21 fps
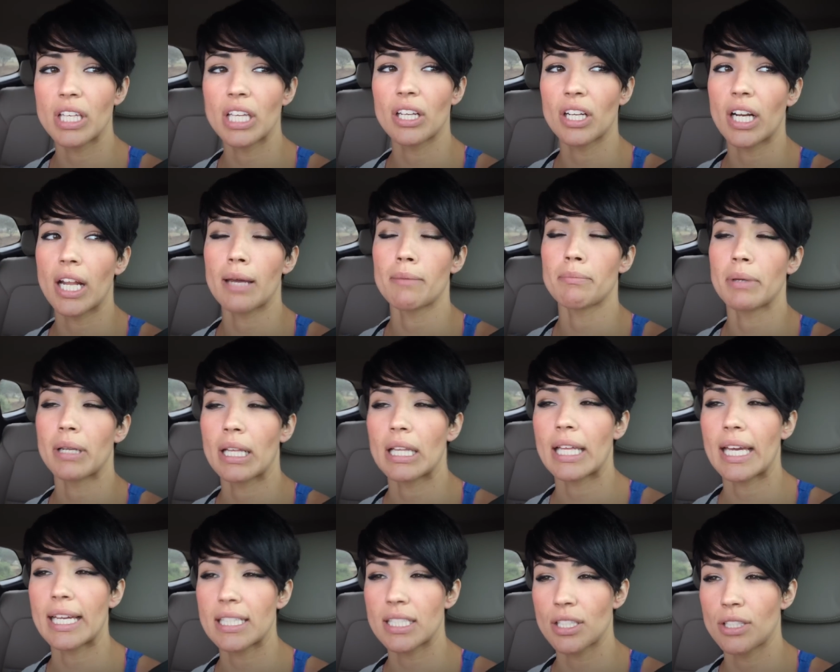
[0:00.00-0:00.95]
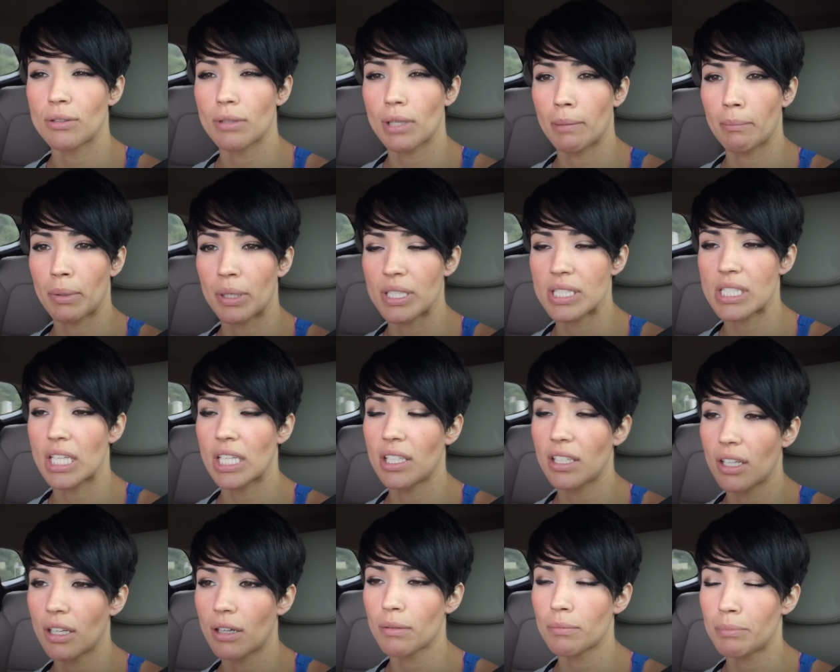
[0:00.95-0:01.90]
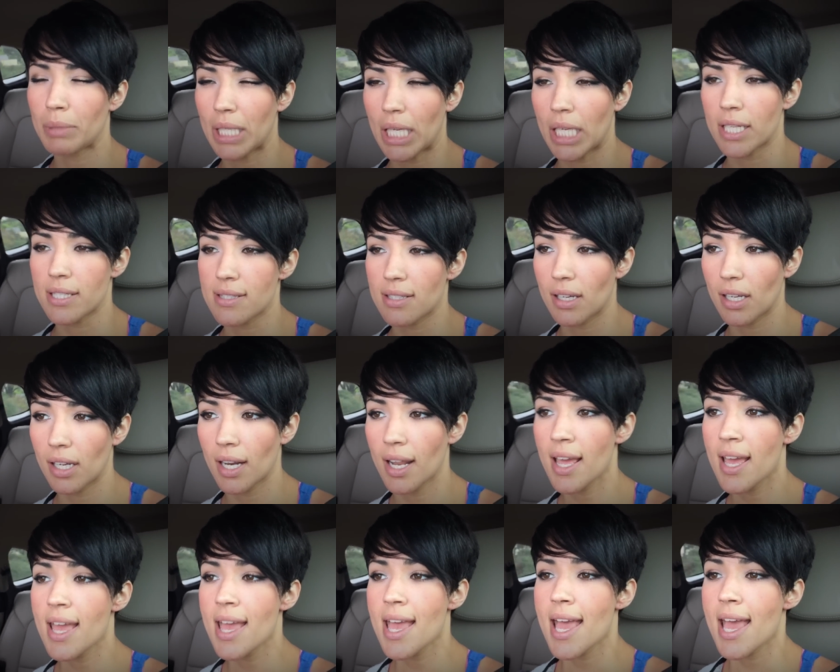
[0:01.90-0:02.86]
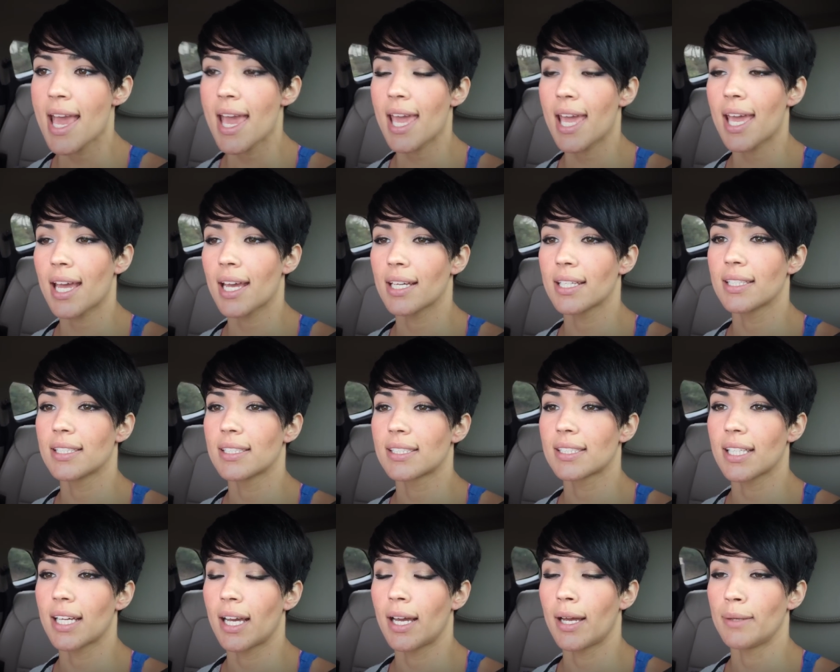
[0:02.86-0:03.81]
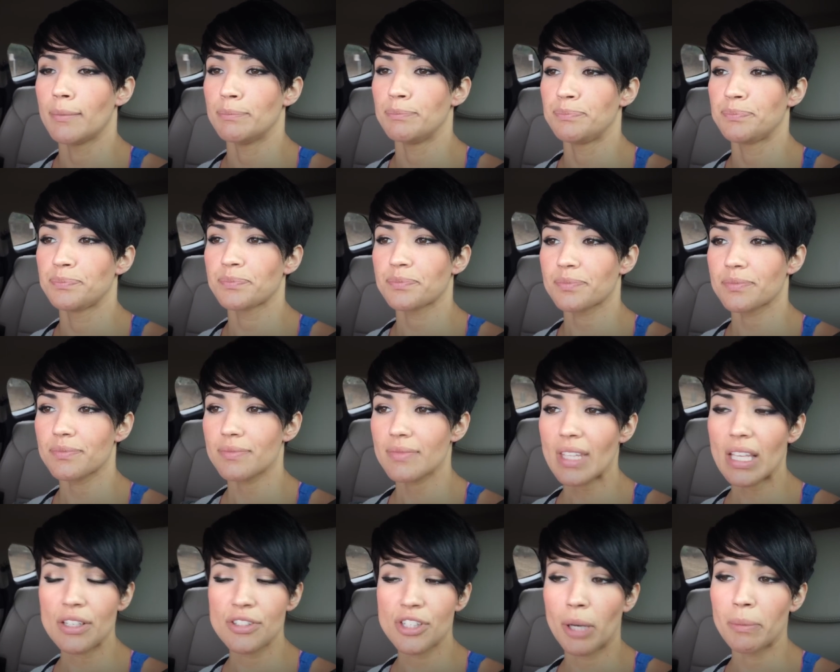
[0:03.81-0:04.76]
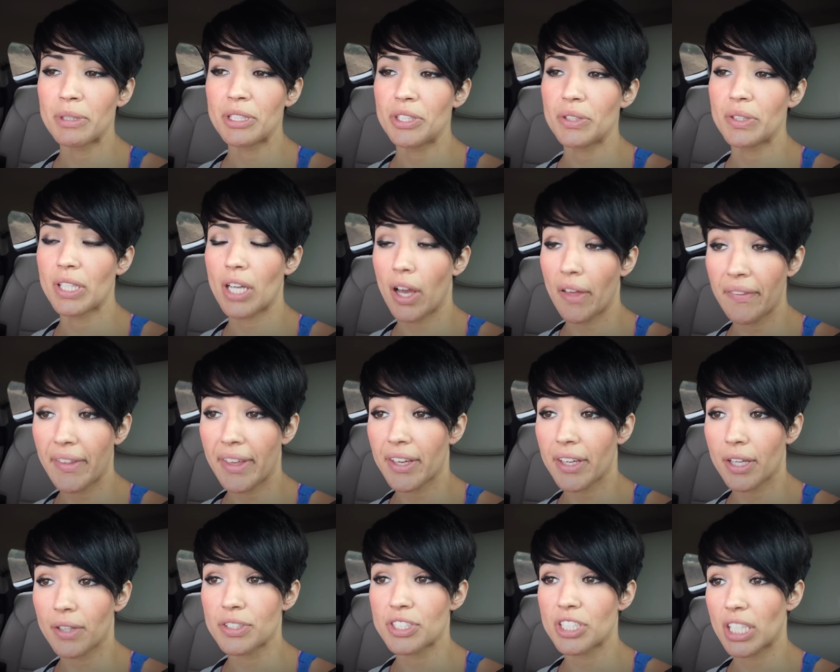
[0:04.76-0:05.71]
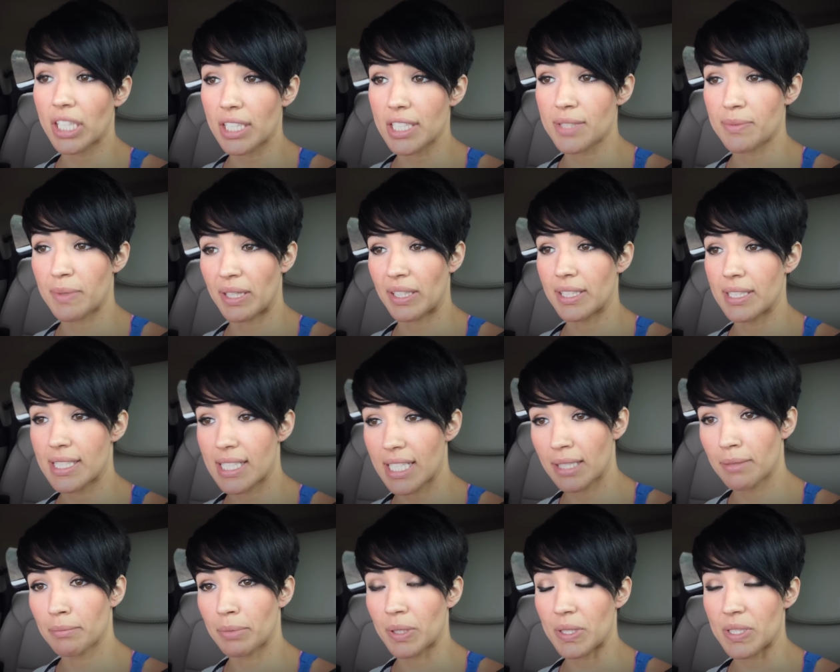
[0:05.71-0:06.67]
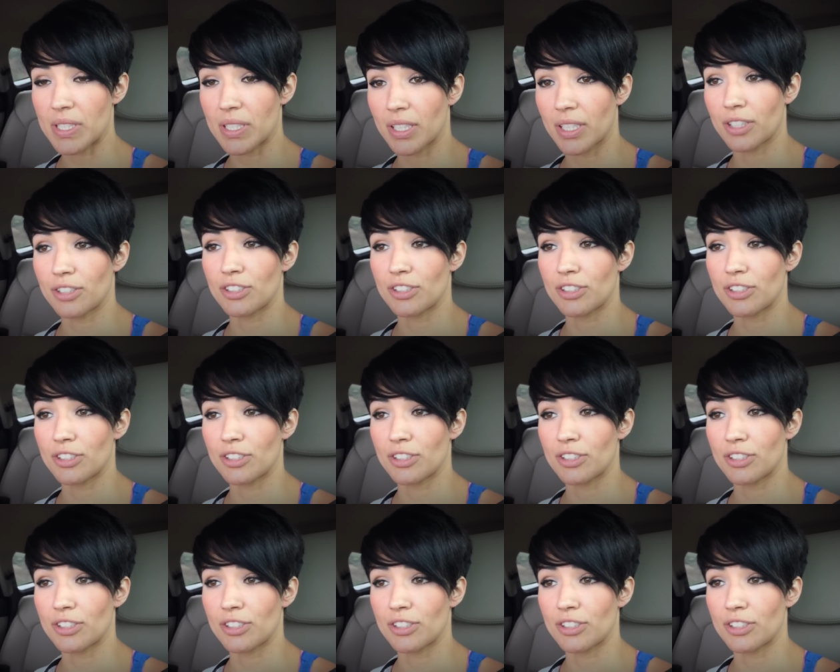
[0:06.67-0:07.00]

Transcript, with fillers: the internet, but I like to do it in person, you know, be hands-on. And um, so I'll be doing online coaching as well as in-person